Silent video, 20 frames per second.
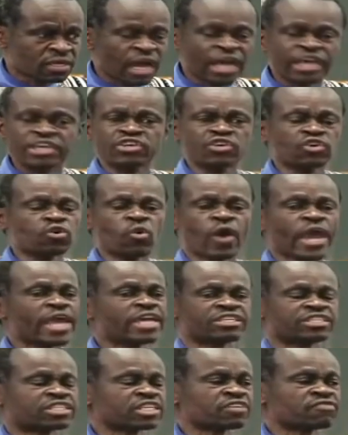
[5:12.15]
are you
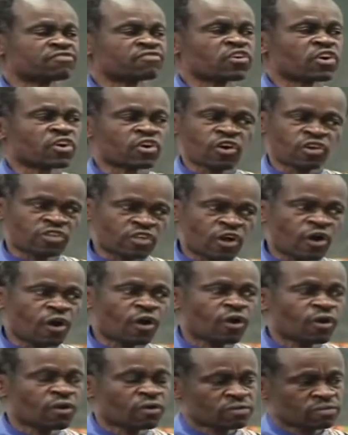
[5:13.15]
waiting for
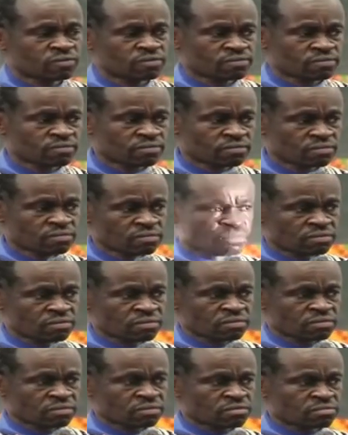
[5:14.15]
Godot?
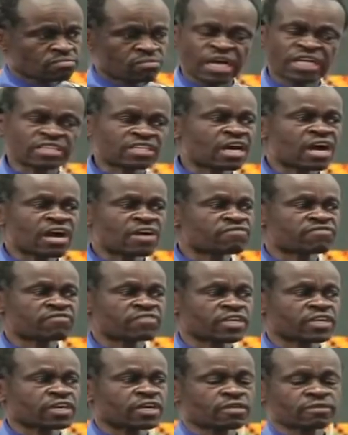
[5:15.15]
Mother
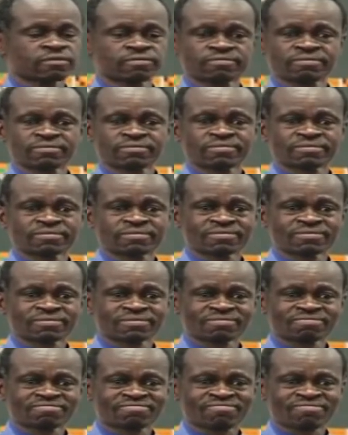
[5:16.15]
Africa.
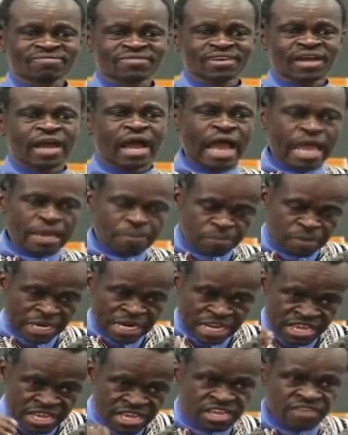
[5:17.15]
I
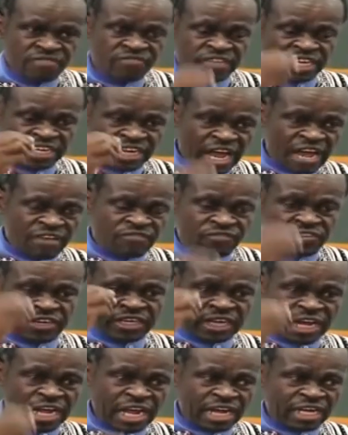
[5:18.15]
believe that
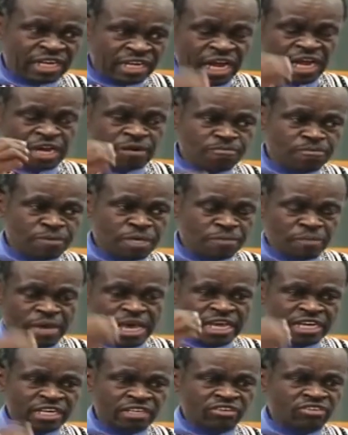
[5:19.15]
Africa can be
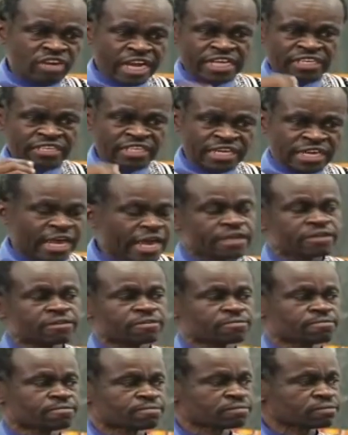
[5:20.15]
made great again.